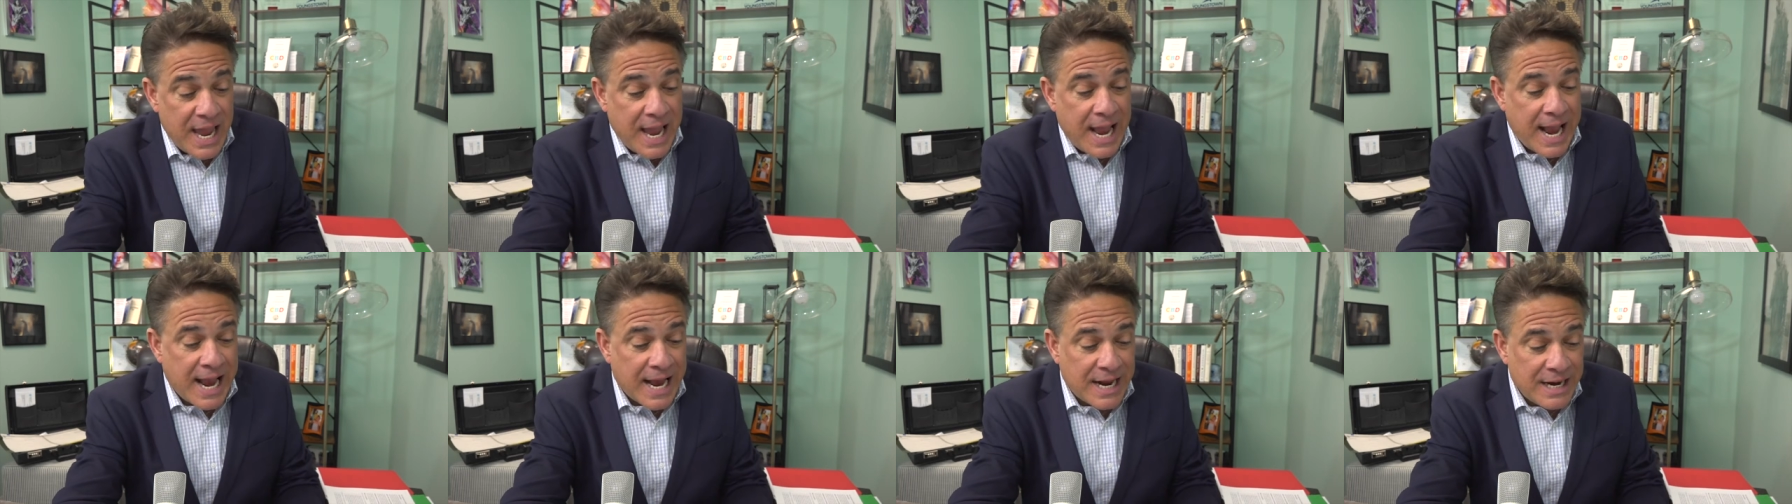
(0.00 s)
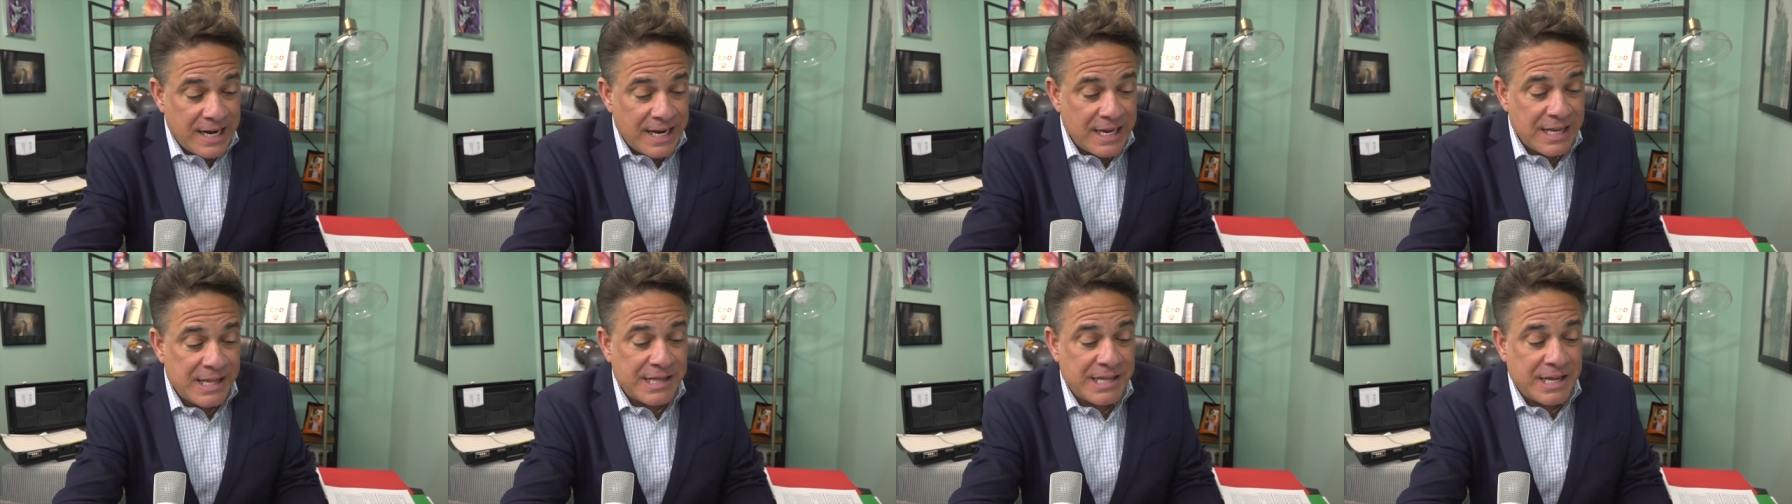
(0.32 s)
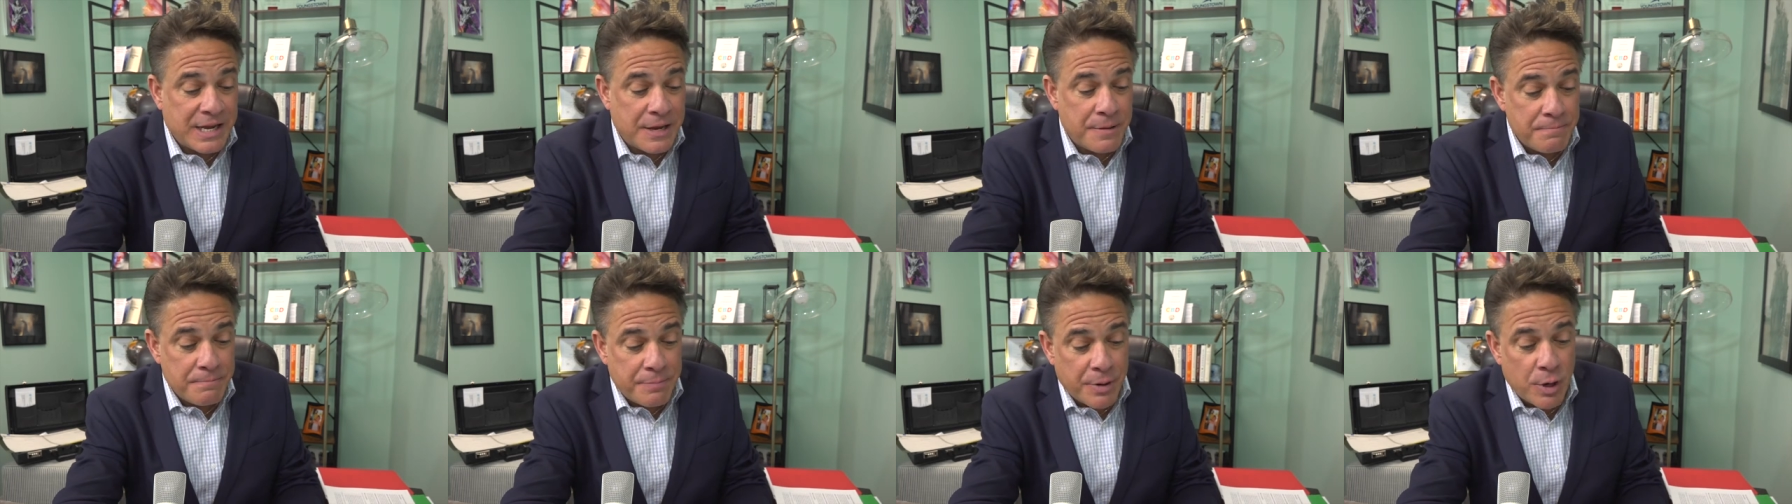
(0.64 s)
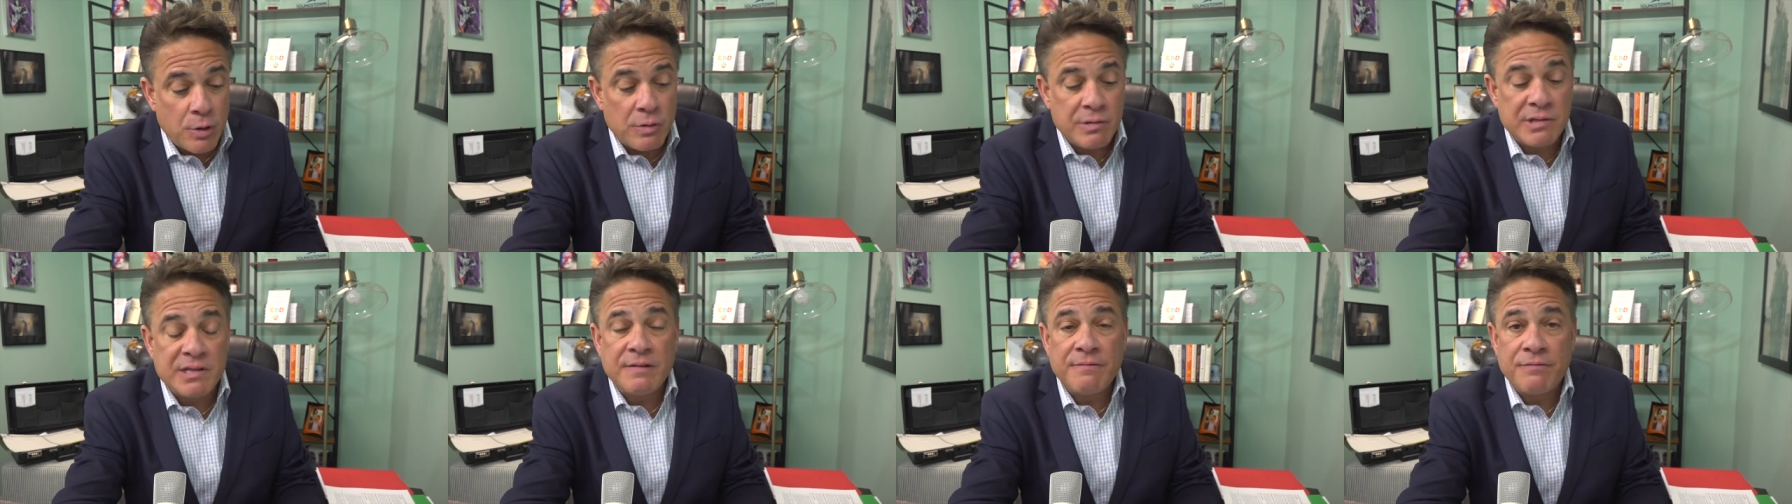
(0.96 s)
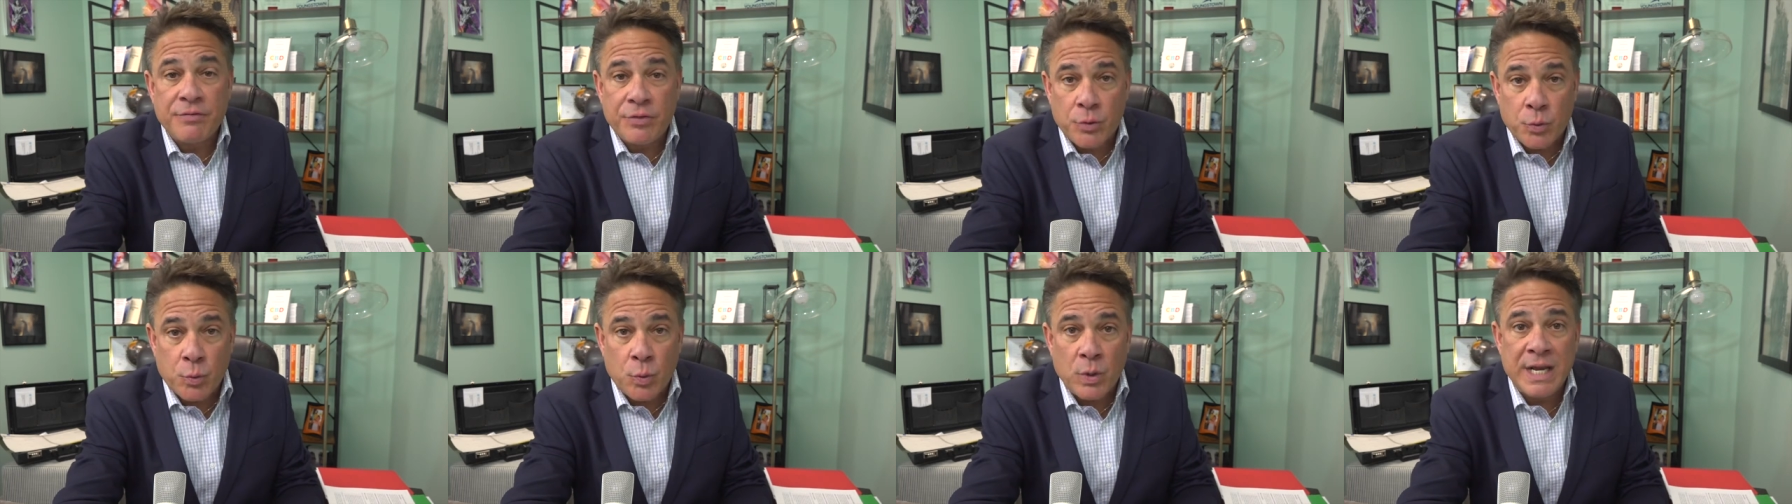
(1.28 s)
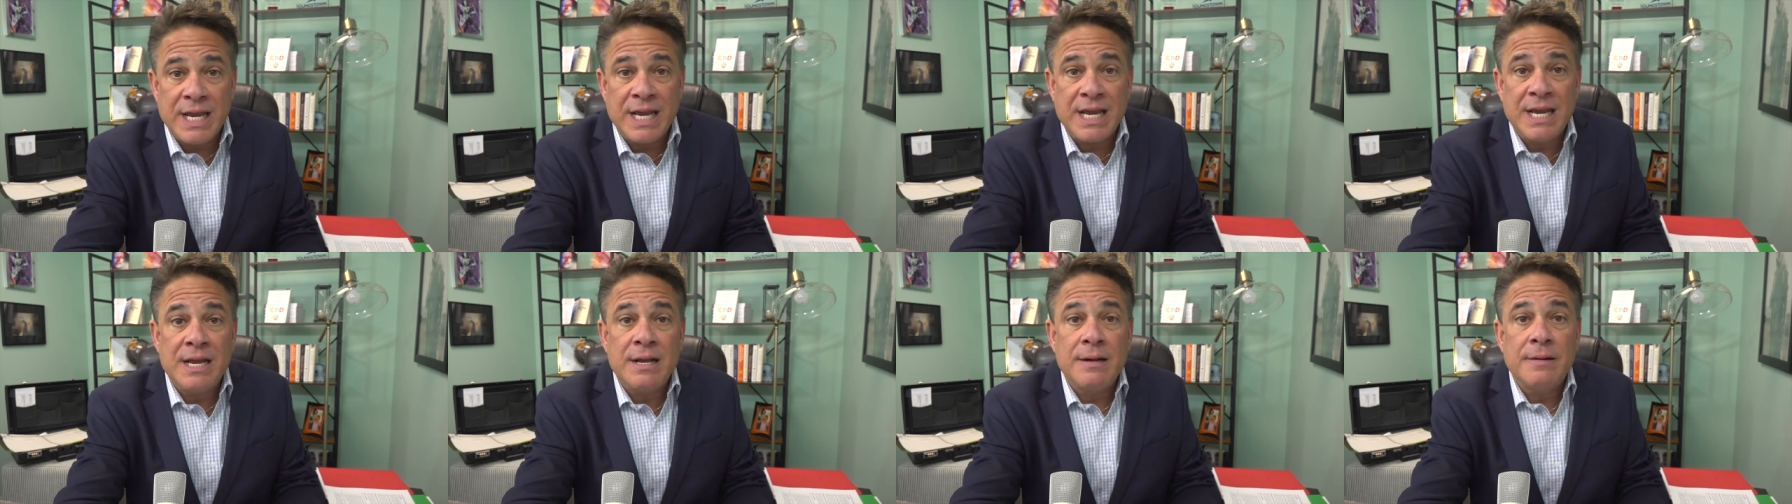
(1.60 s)
and is composed of
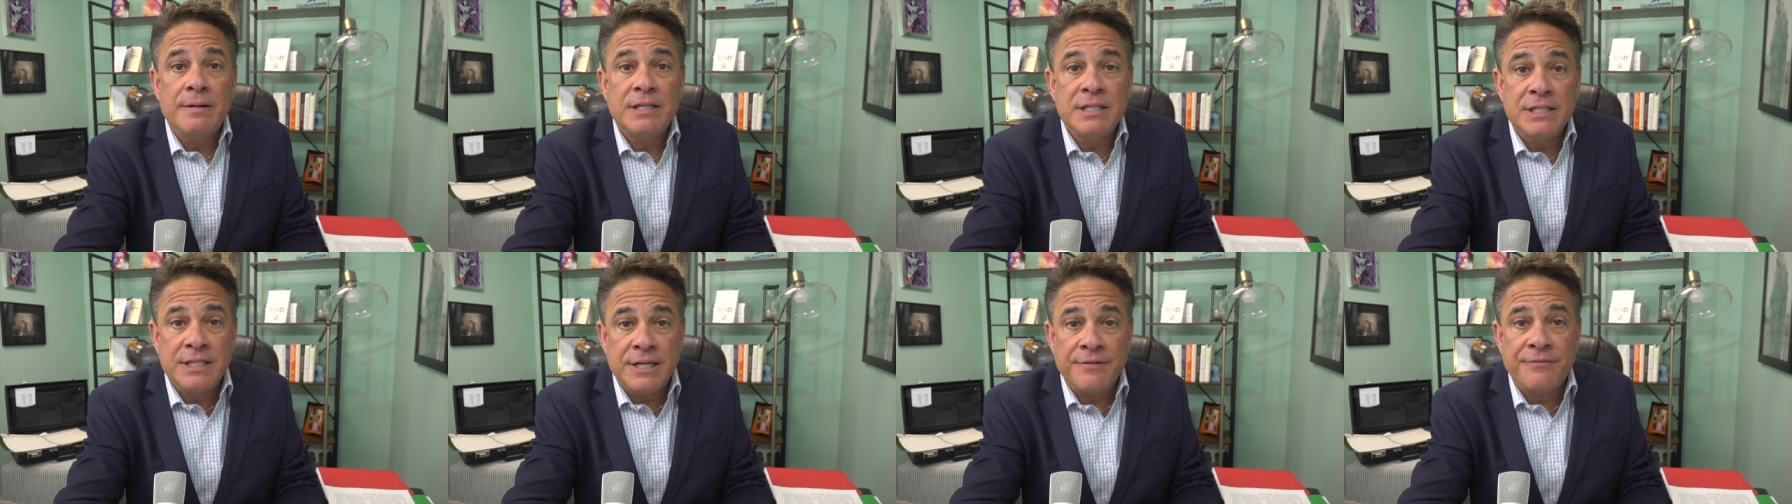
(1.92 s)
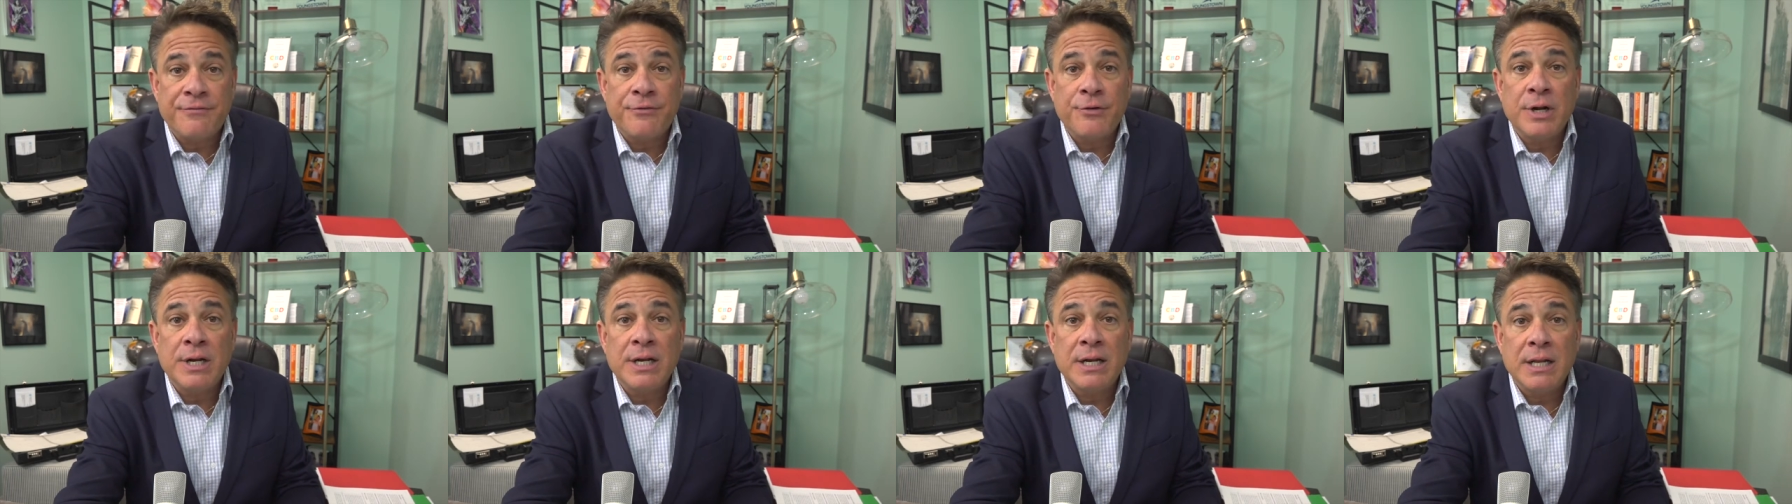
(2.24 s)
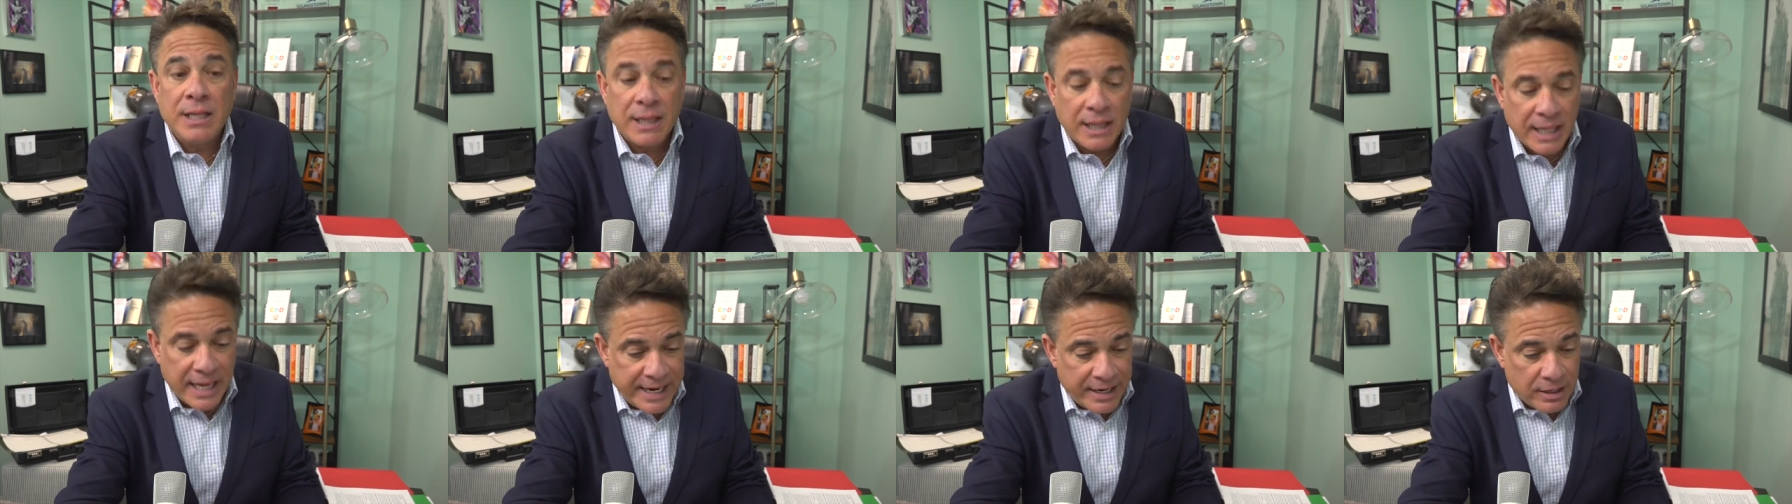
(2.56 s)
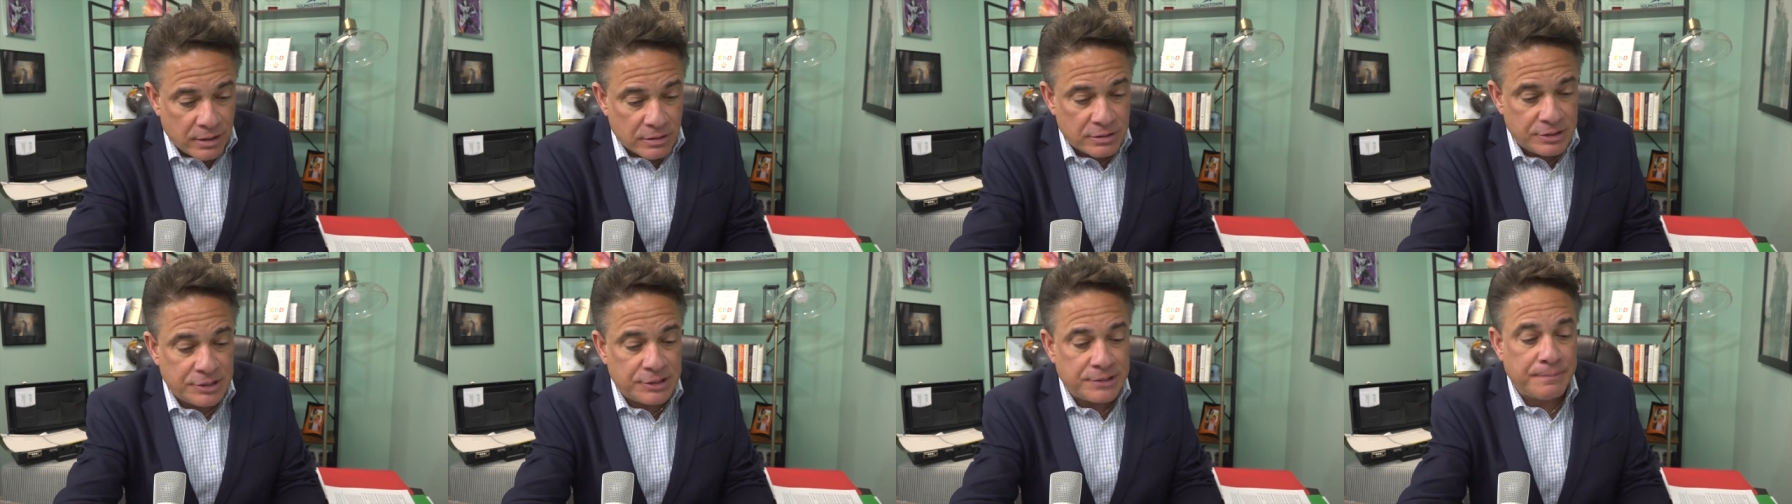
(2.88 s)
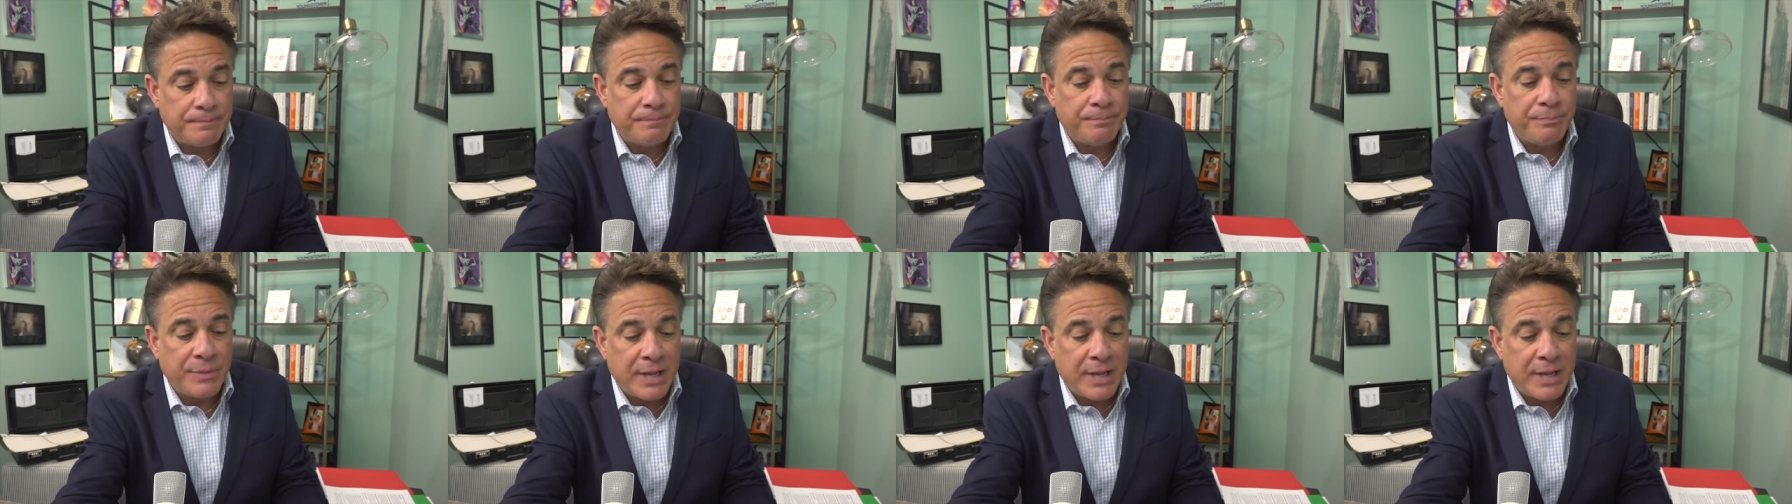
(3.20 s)
three different layers: